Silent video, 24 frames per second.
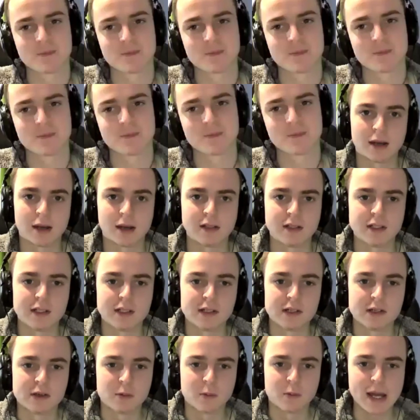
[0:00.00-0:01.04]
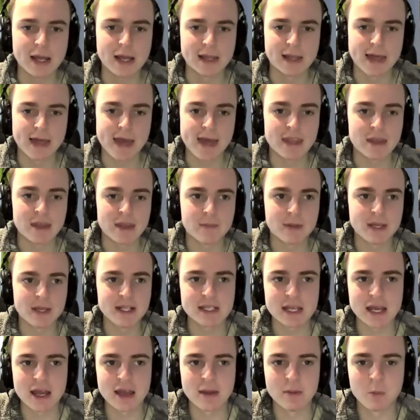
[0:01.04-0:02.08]
Yeah. Well, in the
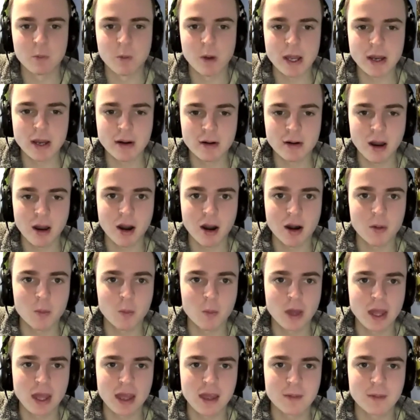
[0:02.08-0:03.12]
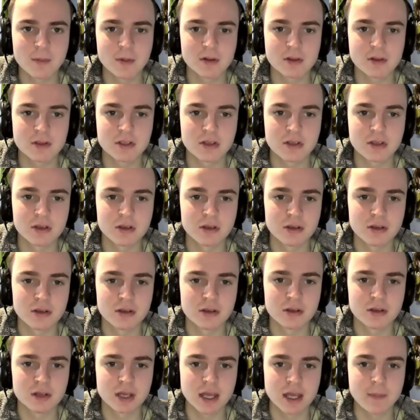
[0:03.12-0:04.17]
meantime, where are we able
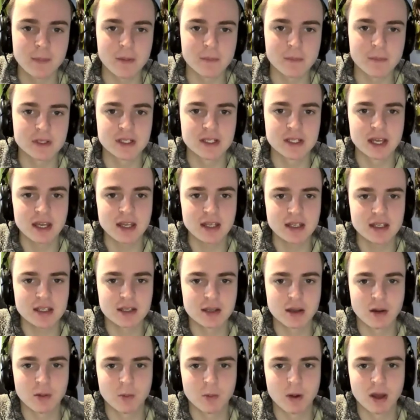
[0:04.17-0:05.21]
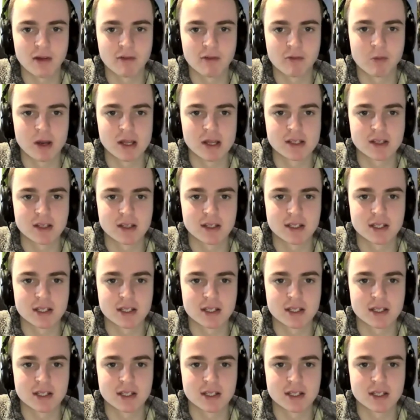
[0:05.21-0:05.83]
to keep up to date with Whizz